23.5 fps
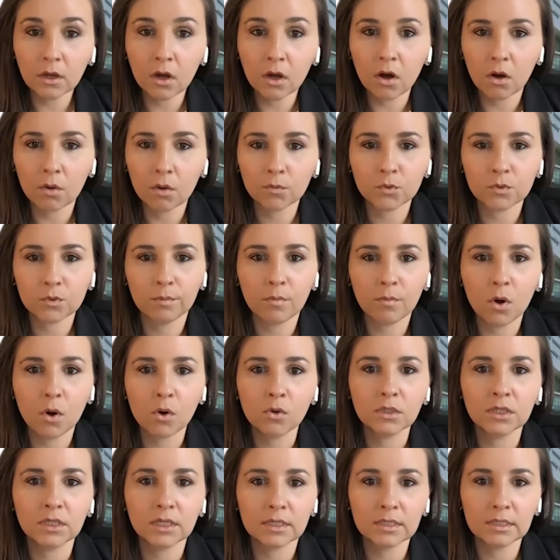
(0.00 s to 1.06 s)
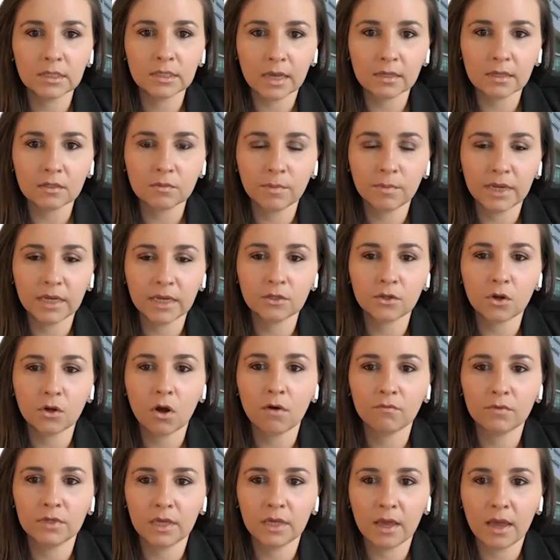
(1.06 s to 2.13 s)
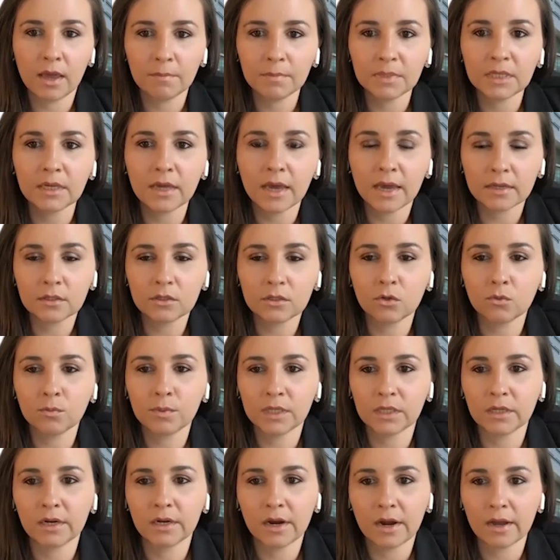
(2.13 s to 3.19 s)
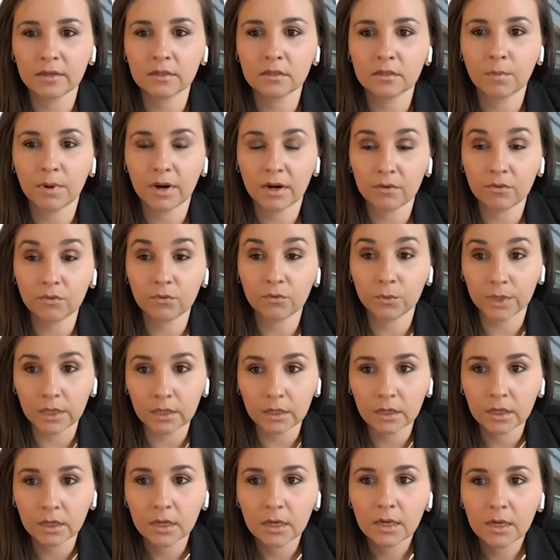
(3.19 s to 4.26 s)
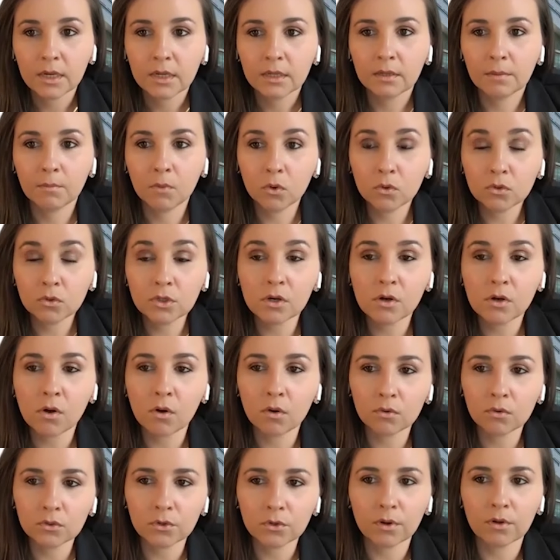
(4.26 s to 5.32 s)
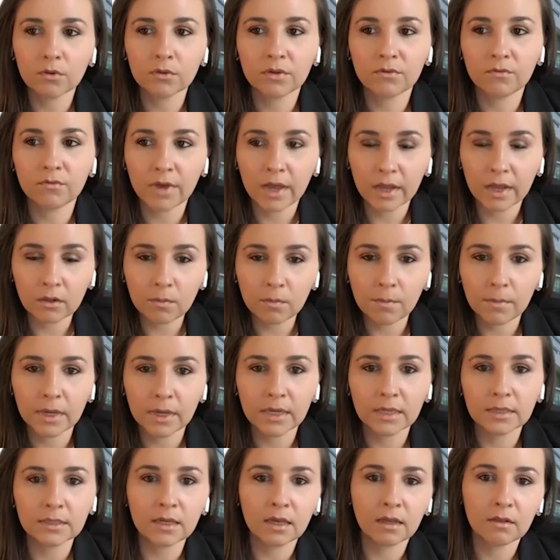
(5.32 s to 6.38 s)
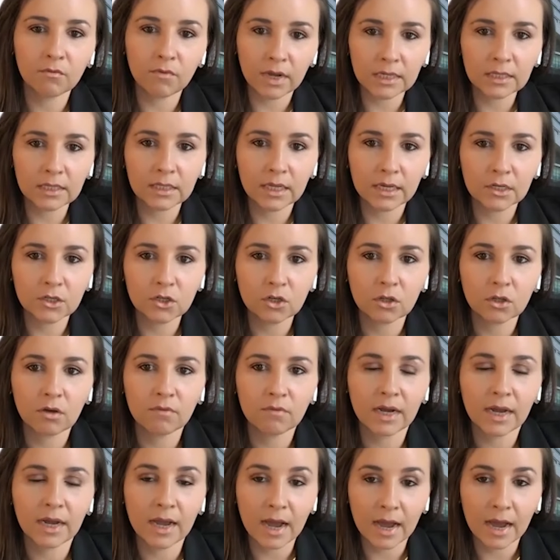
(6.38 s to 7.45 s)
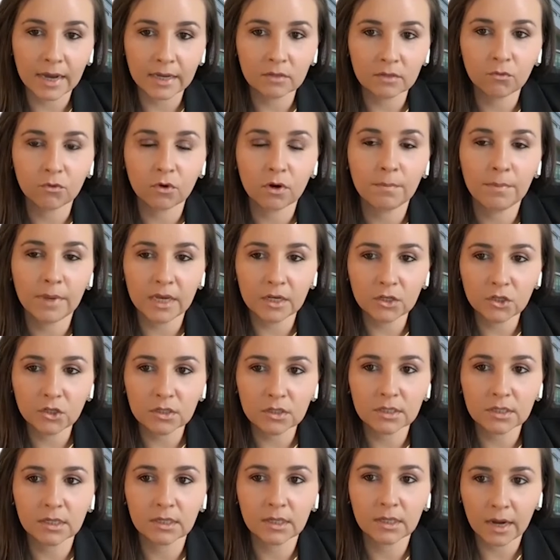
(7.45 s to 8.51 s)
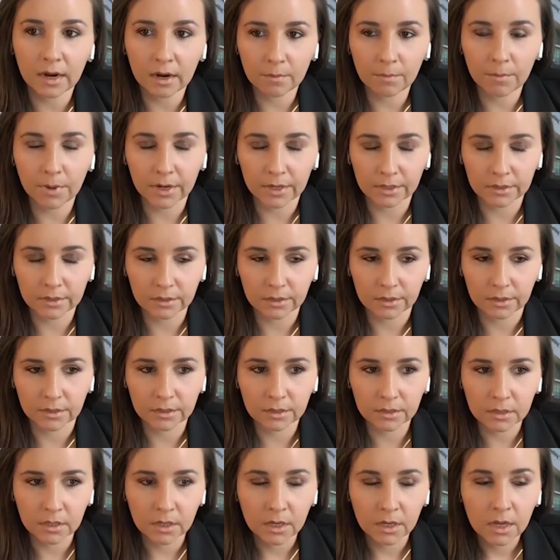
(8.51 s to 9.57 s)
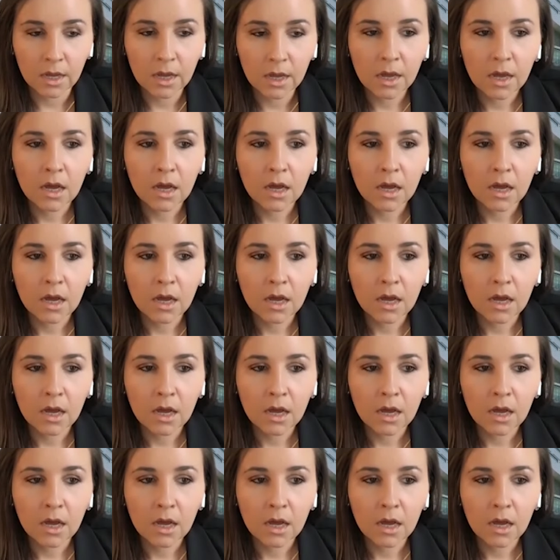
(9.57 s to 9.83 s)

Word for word: in-home remote assessment of the MDS-UPDRS Part 3, the multicultural development and validation of a guide for patients and care partners.